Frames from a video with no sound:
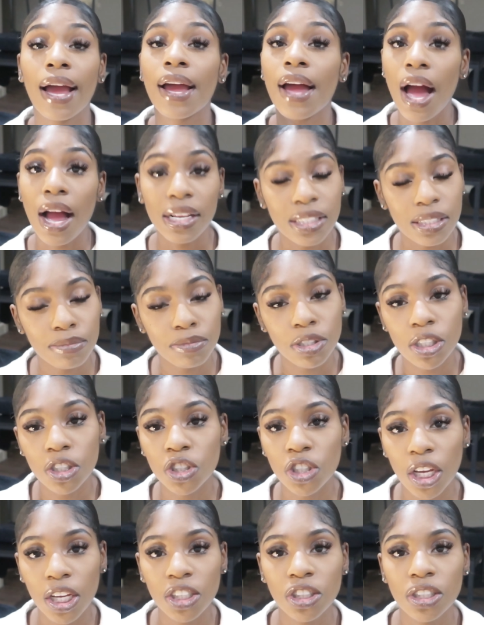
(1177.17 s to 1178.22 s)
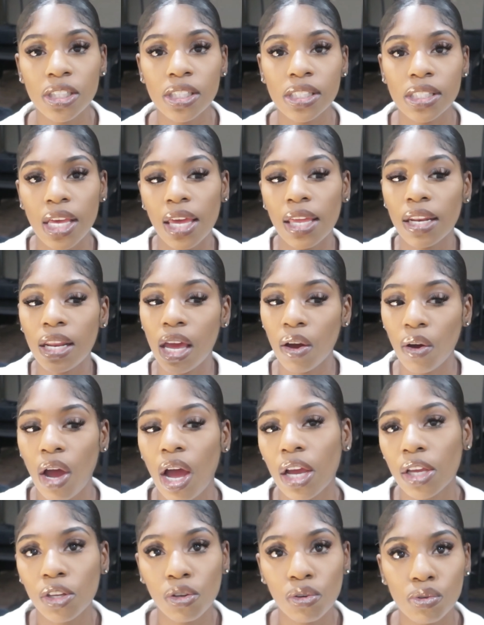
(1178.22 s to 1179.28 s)
Got some suggestions, and now
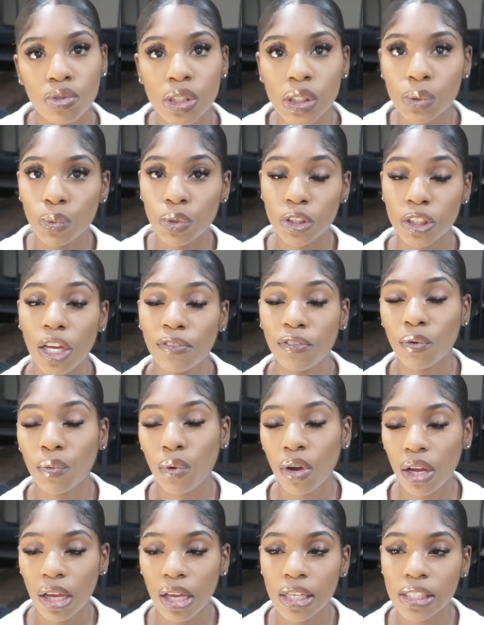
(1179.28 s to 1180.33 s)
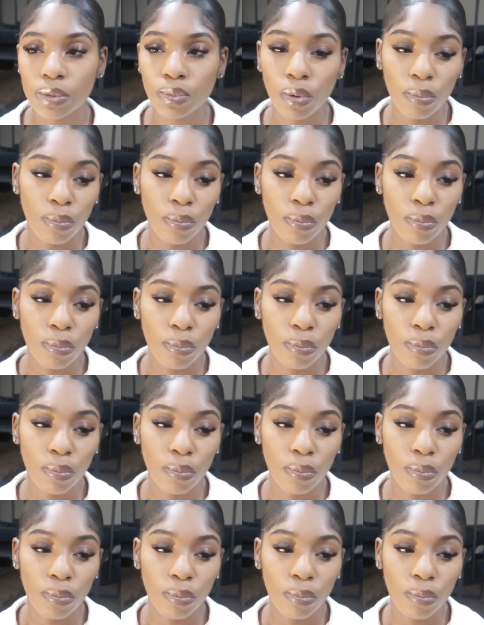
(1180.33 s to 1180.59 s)
I use whichever one is